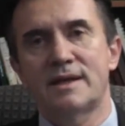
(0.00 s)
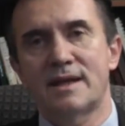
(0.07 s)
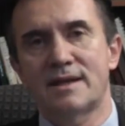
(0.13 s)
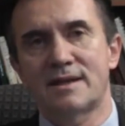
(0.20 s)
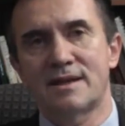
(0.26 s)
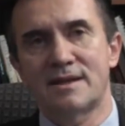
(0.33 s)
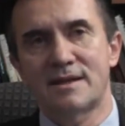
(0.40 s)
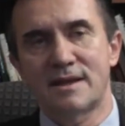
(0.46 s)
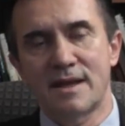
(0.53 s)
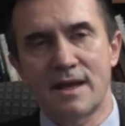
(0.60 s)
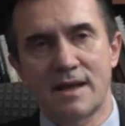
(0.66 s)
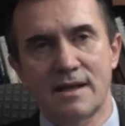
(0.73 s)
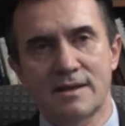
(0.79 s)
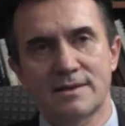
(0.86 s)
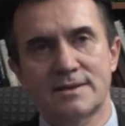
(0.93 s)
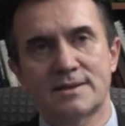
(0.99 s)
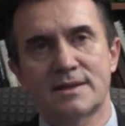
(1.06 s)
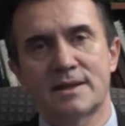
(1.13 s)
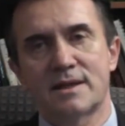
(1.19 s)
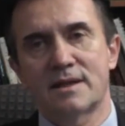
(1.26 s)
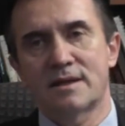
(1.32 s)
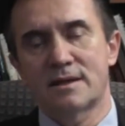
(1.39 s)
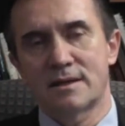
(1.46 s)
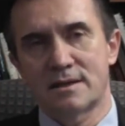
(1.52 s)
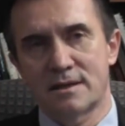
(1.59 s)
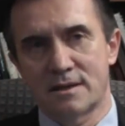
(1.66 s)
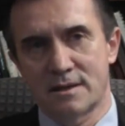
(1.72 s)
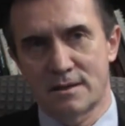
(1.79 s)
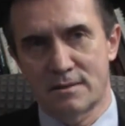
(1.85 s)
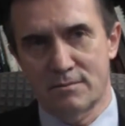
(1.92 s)
That entails
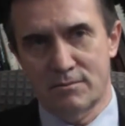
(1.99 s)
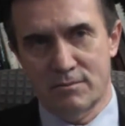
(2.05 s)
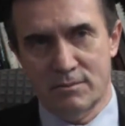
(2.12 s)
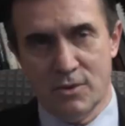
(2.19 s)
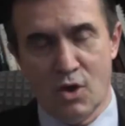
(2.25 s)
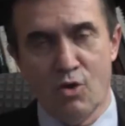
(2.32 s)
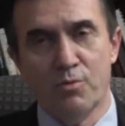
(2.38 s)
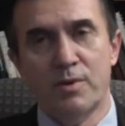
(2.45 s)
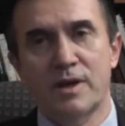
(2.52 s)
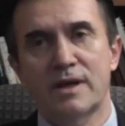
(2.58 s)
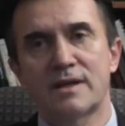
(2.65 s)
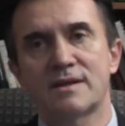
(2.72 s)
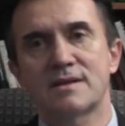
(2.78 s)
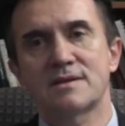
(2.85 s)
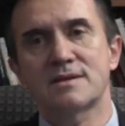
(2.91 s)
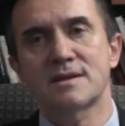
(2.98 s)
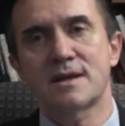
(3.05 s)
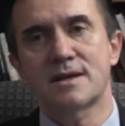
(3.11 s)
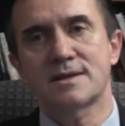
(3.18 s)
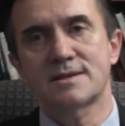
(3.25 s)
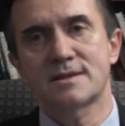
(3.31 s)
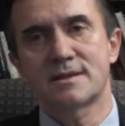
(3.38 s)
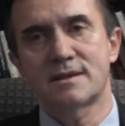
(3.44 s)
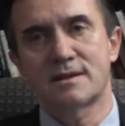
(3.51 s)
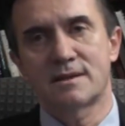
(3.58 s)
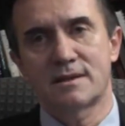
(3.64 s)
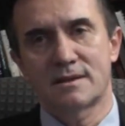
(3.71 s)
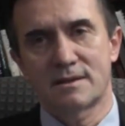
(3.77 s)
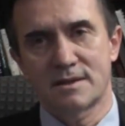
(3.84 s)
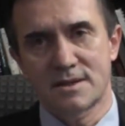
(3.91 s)
opening the chest,
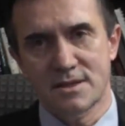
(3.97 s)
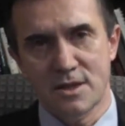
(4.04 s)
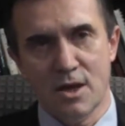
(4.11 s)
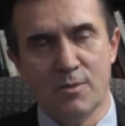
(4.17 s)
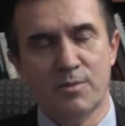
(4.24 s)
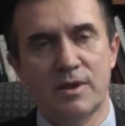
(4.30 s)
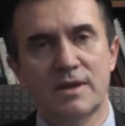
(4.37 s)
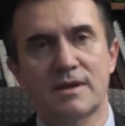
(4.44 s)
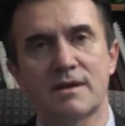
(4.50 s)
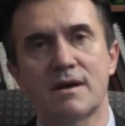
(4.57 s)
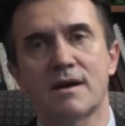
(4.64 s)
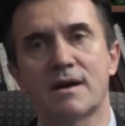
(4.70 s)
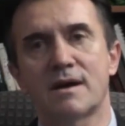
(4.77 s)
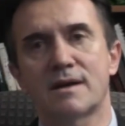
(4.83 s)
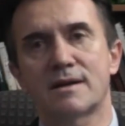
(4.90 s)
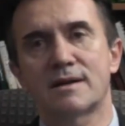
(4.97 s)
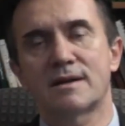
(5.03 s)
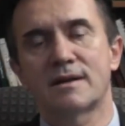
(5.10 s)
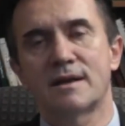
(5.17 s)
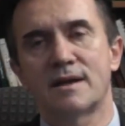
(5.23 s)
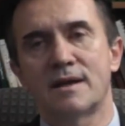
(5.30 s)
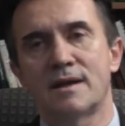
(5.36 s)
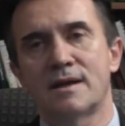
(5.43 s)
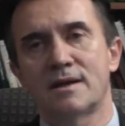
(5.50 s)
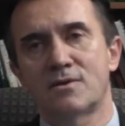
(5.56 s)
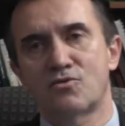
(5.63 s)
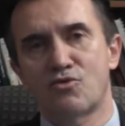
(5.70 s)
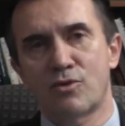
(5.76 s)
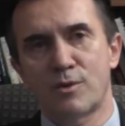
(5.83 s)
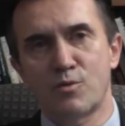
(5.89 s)
stopping the heart,
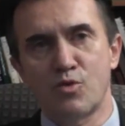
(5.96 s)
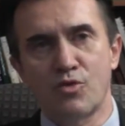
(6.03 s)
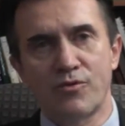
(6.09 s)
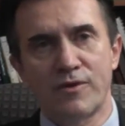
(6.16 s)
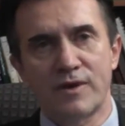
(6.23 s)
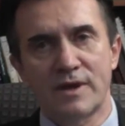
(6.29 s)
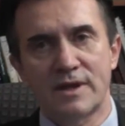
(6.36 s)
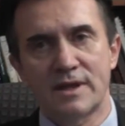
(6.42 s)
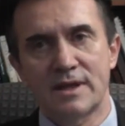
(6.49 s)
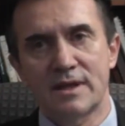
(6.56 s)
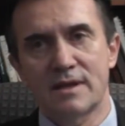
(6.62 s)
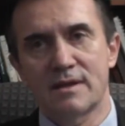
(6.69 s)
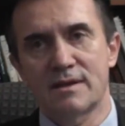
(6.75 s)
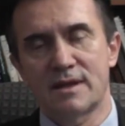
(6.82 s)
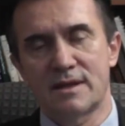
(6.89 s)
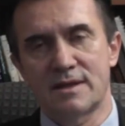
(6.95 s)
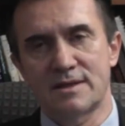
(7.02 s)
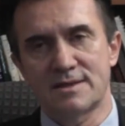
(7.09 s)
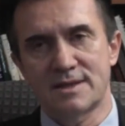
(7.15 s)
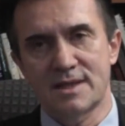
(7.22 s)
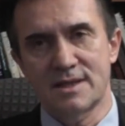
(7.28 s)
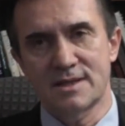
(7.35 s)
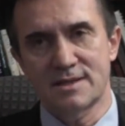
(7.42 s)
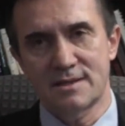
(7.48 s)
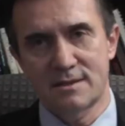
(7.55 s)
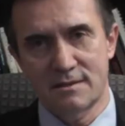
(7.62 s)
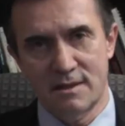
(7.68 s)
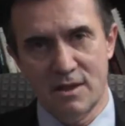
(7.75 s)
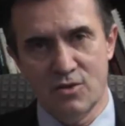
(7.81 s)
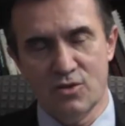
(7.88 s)
removing the diseased
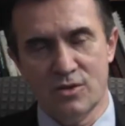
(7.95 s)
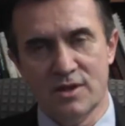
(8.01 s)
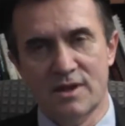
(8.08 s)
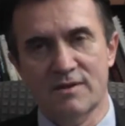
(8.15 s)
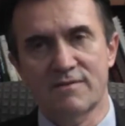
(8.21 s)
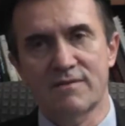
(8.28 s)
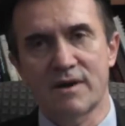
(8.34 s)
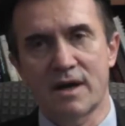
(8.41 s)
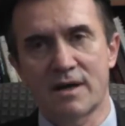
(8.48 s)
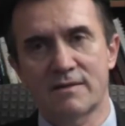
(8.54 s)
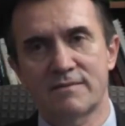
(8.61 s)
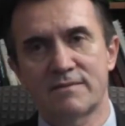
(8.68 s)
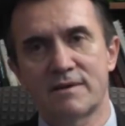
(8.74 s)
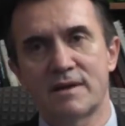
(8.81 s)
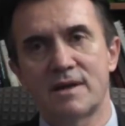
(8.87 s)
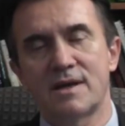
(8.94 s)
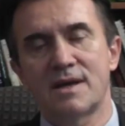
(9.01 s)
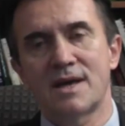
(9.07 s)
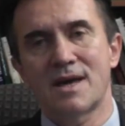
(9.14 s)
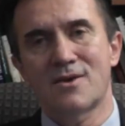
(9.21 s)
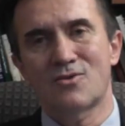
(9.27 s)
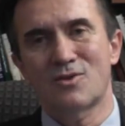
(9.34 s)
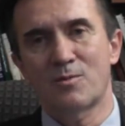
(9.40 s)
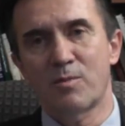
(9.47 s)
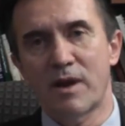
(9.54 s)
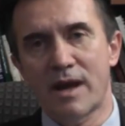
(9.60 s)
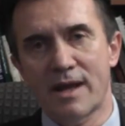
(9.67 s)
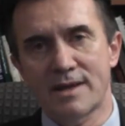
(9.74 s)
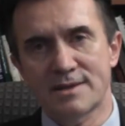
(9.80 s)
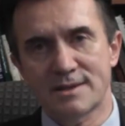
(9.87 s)
aortic valve, and
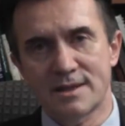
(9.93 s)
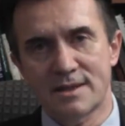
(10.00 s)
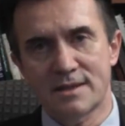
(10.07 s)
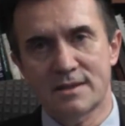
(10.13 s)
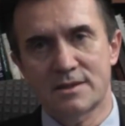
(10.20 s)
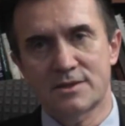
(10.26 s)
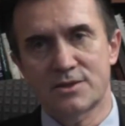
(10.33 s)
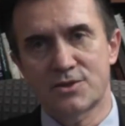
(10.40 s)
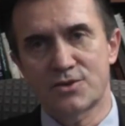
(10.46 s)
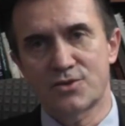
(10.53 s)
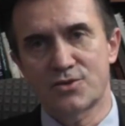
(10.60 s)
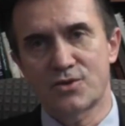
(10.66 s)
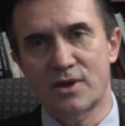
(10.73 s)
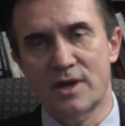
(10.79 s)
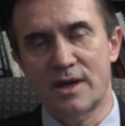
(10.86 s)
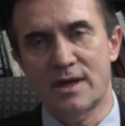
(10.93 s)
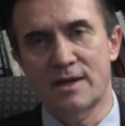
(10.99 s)
replace it to